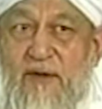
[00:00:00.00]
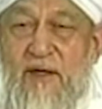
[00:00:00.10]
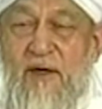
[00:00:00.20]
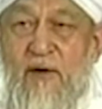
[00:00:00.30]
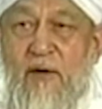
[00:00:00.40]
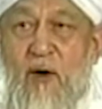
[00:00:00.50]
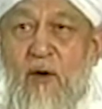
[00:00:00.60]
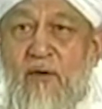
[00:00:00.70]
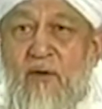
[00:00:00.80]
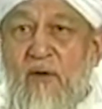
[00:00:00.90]
the
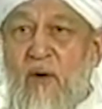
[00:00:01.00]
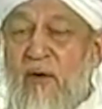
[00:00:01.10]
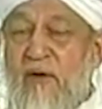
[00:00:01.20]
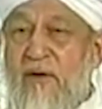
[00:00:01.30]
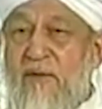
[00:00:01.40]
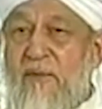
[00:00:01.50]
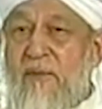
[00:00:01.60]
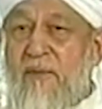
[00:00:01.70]
long